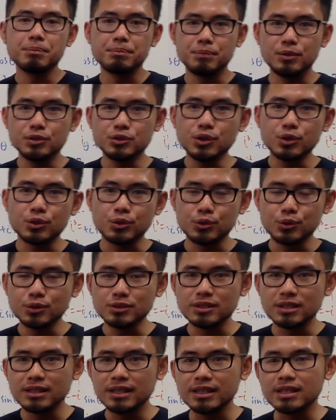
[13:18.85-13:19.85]
be sure to
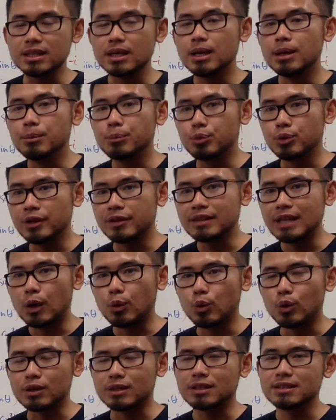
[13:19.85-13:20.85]
use the link brilliant dot
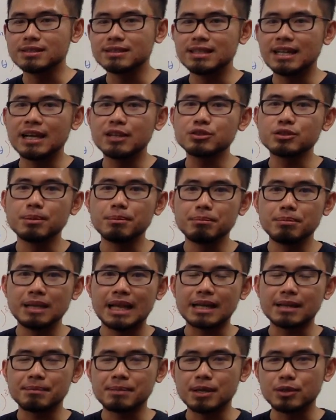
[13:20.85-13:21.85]
org slash
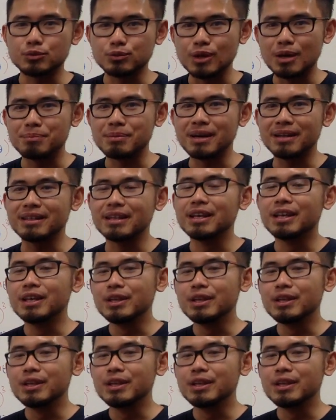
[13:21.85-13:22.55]
blackpenredpen.